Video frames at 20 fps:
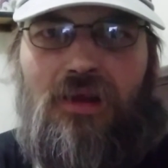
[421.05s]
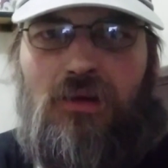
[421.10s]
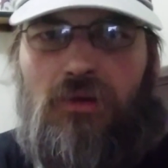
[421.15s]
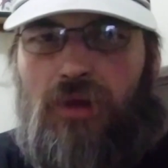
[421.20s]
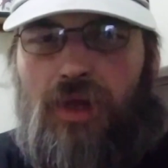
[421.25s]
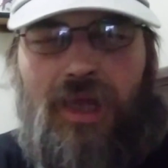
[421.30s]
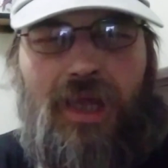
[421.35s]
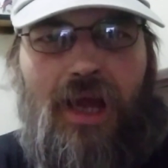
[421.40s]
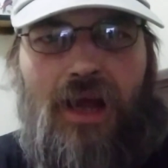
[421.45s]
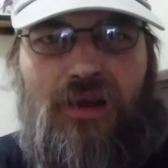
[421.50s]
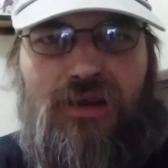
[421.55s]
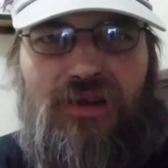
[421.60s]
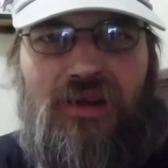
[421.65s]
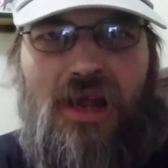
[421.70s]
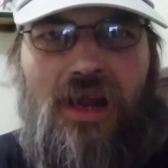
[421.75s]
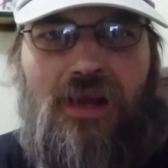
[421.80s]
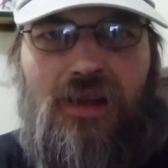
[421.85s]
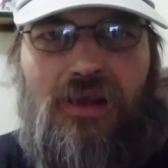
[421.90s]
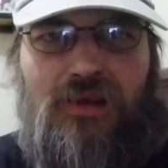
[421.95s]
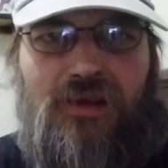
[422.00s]
like I
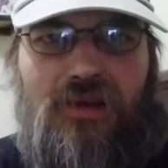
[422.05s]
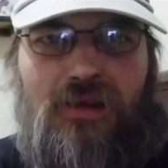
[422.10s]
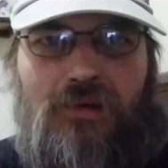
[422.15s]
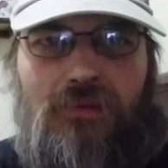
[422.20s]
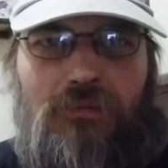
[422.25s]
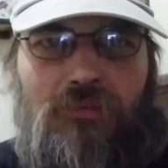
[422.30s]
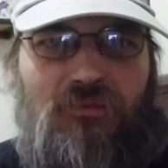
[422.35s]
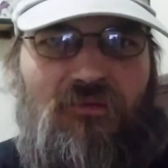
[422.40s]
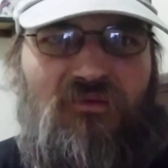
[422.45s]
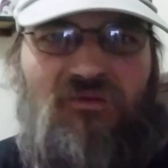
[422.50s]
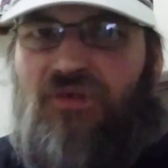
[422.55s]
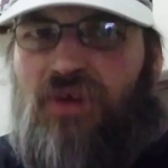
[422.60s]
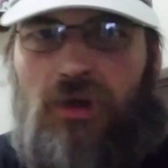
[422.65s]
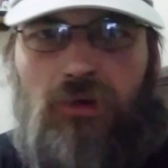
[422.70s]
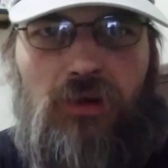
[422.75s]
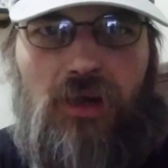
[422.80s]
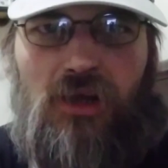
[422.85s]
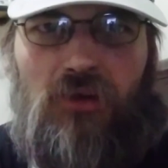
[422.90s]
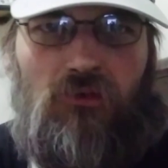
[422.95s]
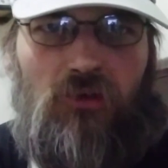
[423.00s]
said, is a
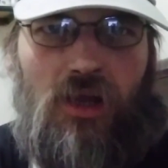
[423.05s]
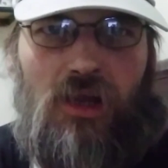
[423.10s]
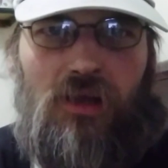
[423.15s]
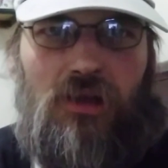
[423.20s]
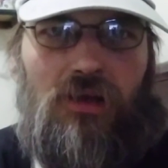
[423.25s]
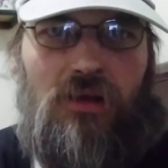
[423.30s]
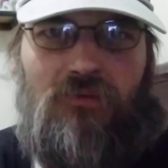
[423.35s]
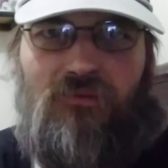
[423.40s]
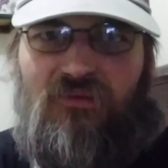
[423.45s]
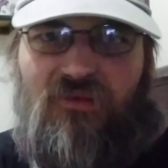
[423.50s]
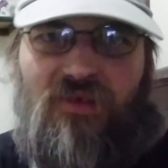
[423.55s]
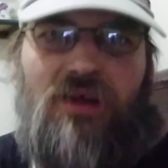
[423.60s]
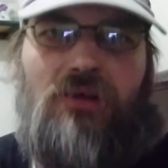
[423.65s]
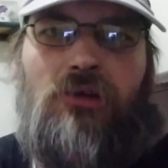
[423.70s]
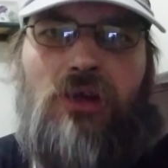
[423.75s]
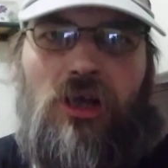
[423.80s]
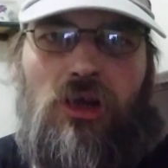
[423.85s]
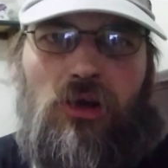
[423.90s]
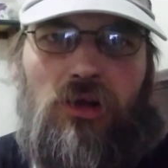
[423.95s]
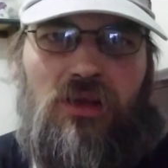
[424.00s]
very great,
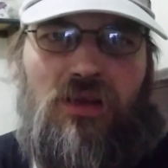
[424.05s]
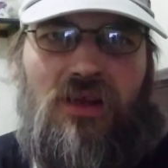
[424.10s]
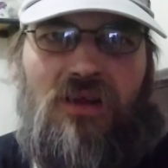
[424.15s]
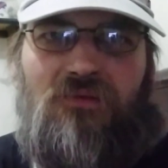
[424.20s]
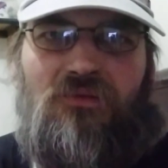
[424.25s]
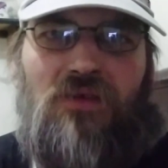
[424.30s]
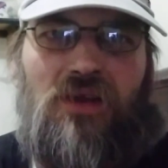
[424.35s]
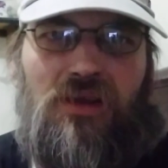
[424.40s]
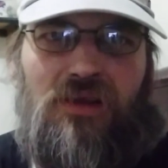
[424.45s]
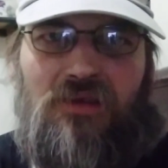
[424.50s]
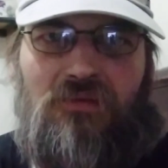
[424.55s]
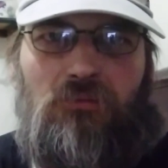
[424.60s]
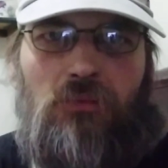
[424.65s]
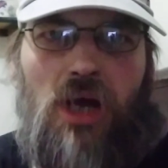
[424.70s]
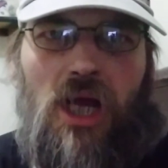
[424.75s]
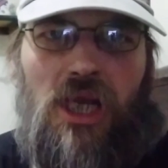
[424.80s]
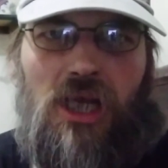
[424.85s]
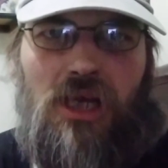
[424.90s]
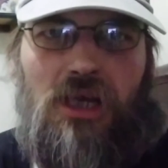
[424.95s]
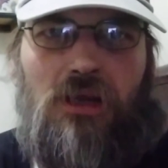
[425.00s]
very good defensive
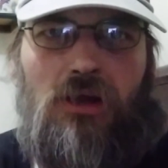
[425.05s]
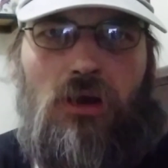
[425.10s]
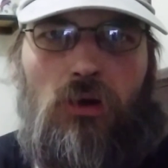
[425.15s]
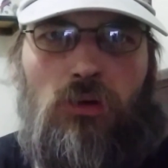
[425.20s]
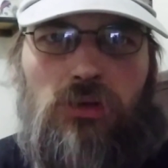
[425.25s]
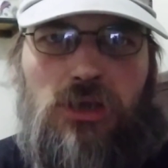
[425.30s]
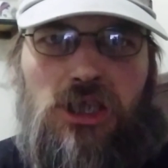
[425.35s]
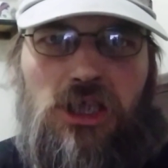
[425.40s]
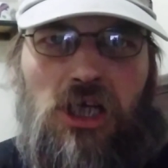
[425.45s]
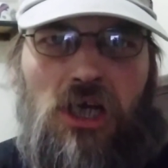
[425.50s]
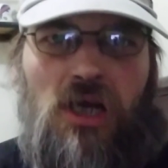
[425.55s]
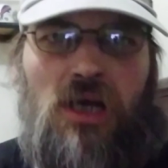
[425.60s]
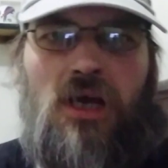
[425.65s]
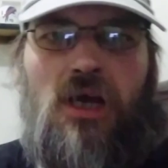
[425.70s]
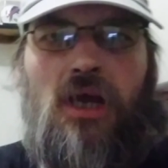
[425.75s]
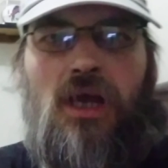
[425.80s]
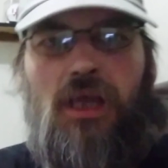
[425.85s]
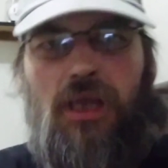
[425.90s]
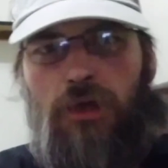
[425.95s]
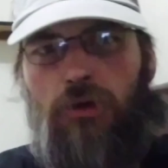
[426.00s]
minded coach.
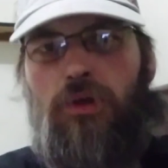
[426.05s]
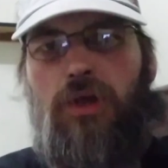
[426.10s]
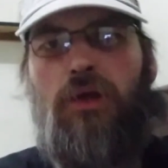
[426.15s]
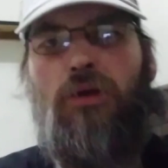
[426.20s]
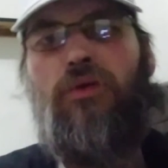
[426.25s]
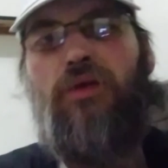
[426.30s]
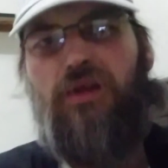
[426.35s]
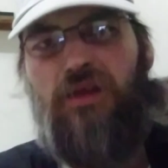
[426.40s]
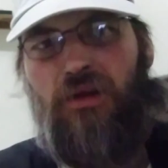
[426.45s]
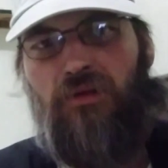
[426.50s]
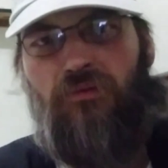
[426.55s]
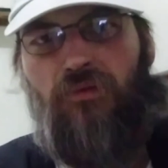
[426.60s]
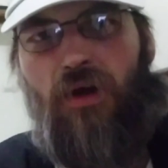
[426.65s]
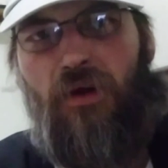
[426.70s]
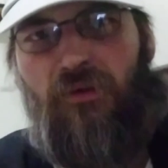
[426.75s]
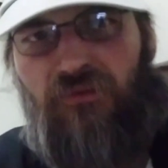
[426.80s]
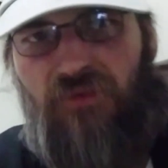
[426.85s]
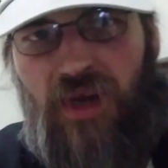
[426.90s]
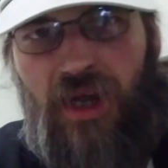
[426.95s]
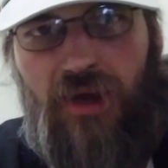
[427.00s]
You Houston
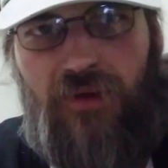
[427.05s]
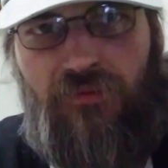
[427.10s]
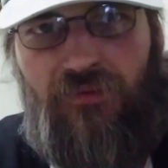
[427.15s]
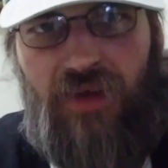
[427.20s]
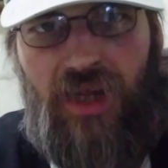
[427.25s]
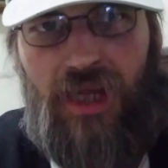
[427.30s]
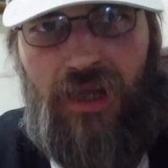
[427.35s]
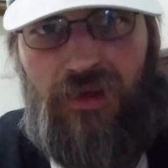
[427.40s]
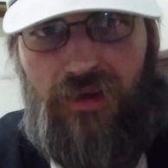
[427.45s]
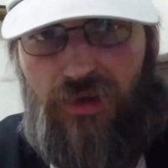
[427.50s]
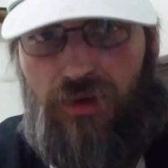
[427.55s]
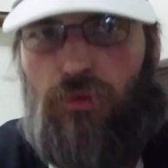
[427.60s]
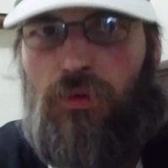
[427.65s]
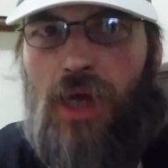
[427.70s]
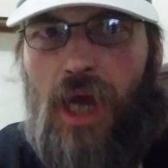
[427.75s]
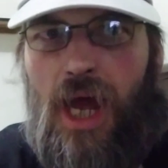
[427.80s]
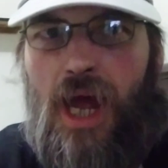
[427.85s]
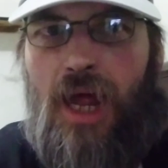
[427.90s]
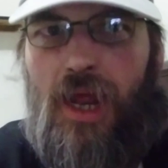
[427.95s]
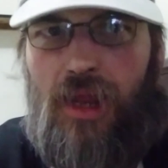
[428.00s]
Roughneck fans, you
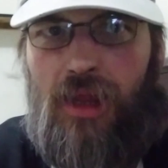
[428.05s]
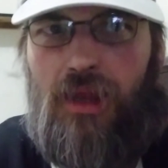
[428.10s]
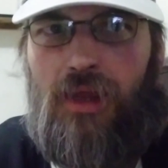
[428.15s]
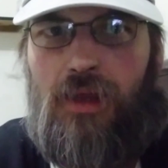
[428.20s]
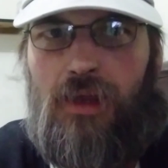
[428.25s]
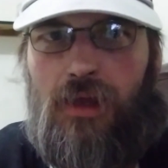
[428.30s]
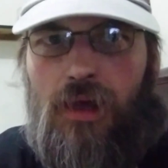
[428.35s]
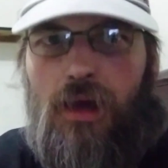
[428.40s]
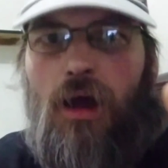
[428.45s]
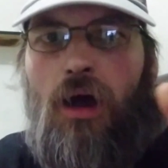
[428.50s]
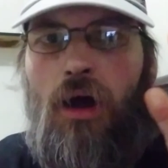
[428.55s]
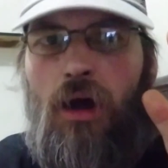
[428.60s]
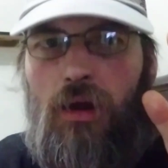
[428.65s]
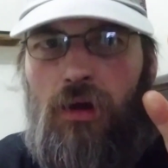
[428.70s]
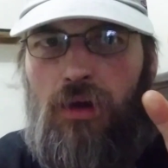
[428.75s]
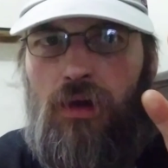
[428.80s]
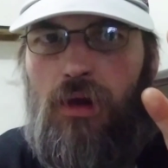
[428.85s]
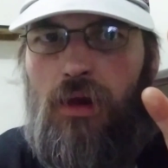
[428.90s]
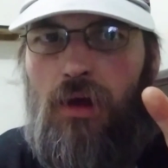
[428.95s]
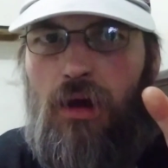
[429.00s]
got
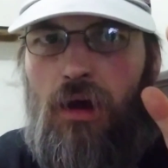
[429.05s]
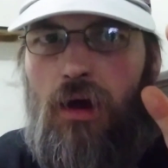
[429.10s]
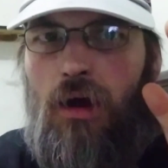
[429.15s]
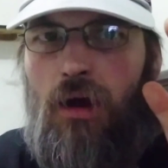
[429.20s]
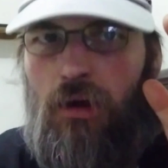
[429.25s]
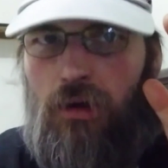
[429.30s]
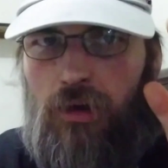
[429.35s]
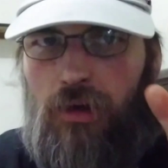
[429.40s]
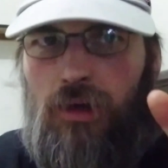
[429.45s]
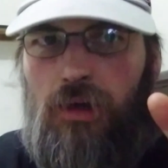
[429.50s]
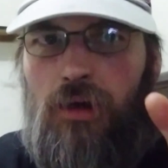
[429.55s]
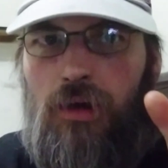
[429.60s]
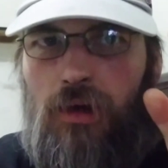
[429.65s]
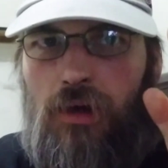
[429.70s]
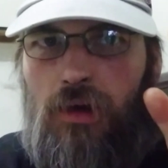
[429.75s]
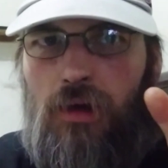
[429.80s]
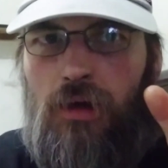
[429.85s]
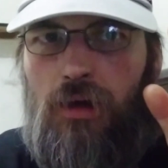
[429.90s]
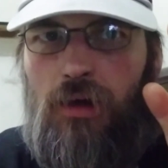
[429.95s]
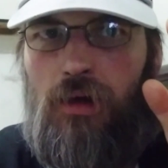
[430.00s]
an, an
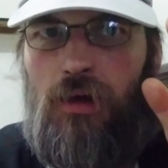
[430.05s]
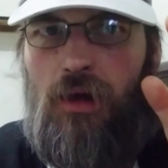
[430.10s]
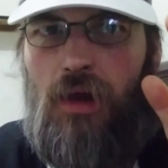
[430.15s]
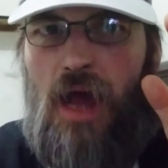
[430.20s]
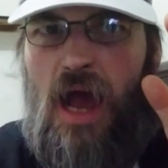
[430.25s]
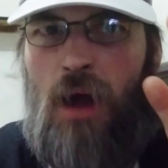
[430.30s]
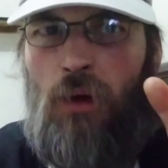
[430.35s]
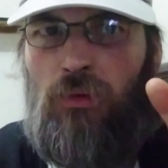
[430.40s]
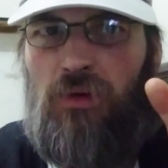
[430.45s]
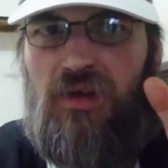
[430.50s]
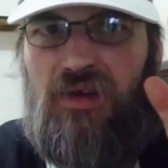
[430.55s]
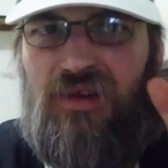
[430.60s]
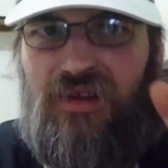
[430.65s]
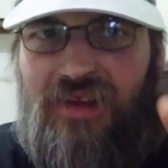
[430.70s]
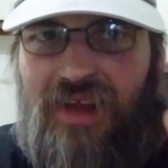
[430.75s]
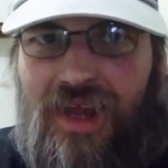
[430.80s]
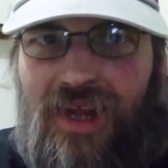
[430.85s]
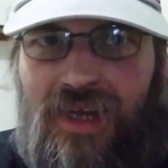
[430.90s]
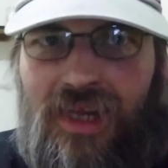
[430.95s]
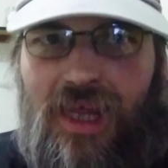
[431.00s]

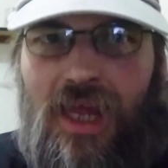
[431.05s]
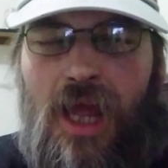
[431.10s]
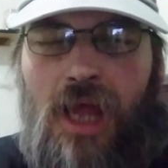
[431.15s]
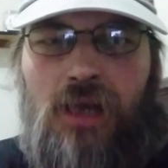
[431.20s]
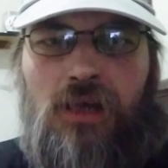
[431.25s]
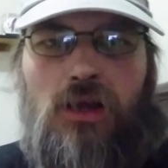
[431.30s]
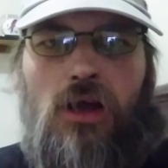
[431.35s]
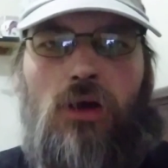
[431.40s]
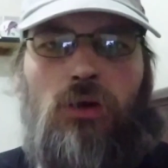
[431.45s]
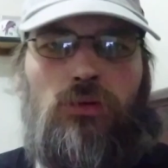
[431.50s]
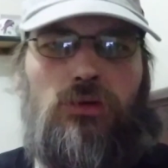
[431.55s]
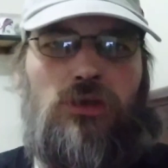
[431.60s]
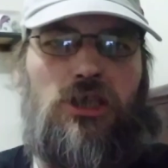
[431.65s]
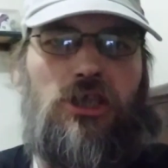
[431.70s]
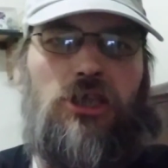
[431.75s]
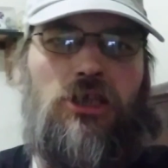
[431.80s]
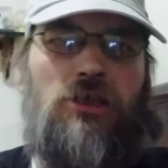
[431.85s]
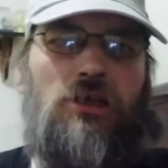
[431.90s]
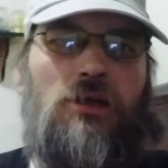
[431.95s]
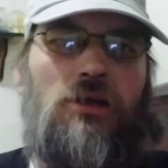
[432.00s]
outstanding head
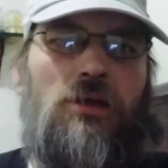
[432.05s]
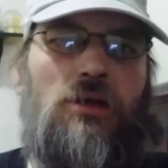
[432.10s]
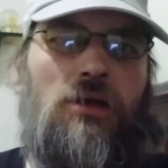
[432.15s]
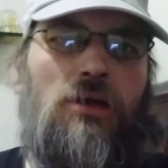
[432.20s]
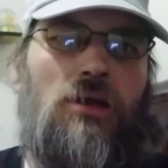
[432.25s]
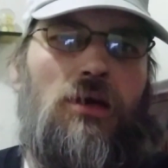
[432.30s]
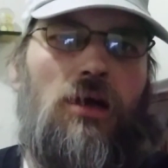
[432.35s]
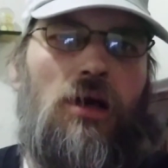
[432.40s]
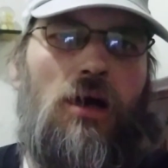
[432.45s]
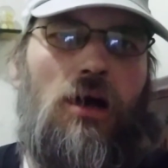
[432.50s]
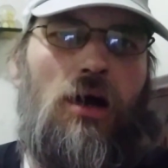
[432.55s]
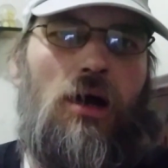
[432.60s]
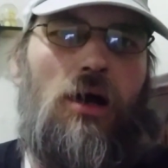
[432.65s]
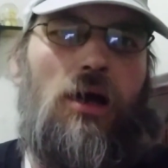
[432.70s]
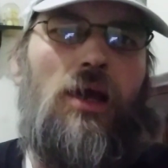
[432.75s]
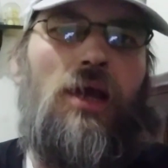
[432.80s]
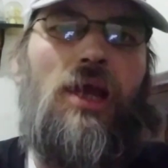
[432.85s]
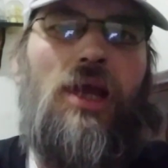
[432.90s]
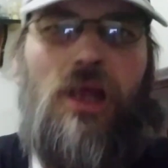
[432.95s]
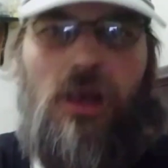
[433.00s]
coach uh,
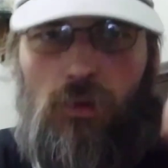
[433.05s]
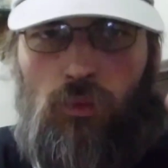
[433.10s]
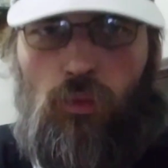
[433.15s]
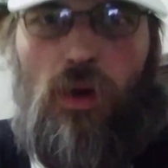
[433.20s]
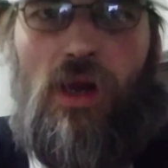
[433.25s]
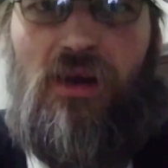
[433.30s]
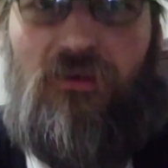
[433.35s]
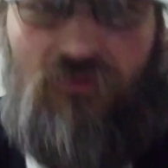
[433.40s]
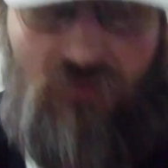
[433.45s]
in Wade